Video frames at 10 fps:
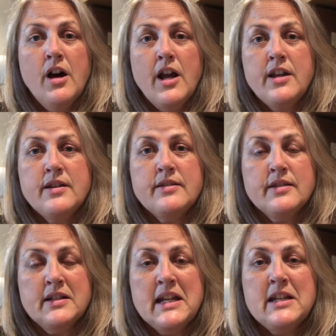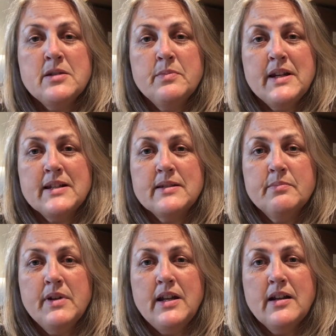I used to teach mixed
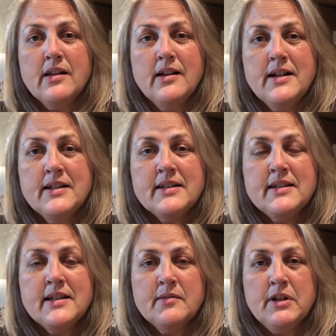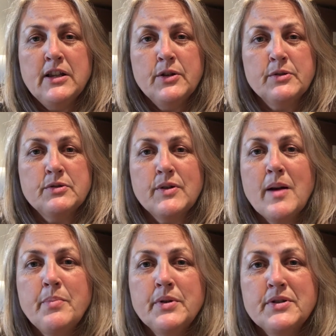media classes at a local
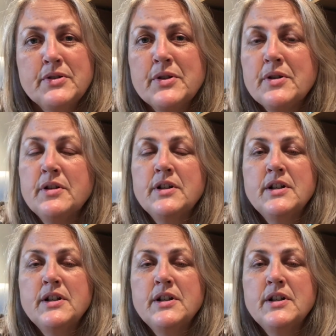scrapbook store,